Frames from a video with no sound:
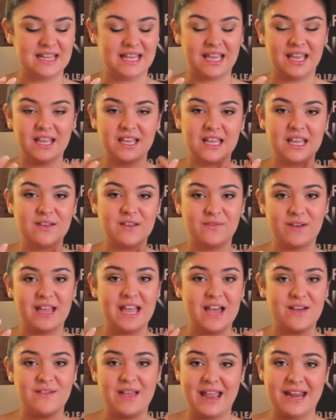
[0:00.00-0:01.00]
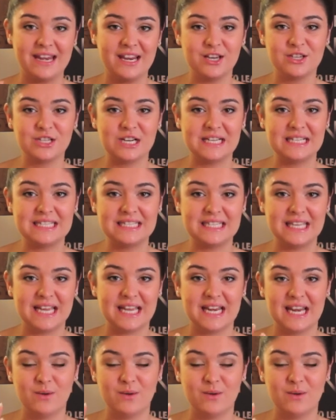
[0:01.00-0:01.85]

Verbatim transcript: Like if I have any dry skin,